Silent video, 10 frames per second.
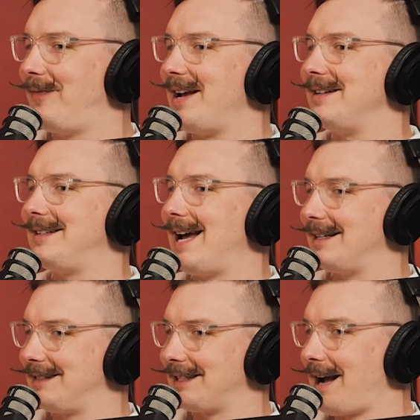
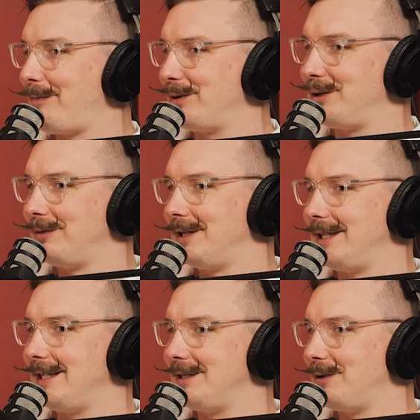fantastic
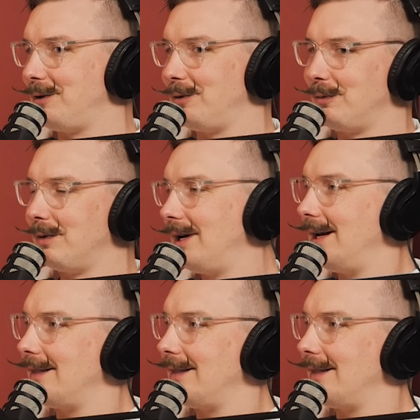opportunity to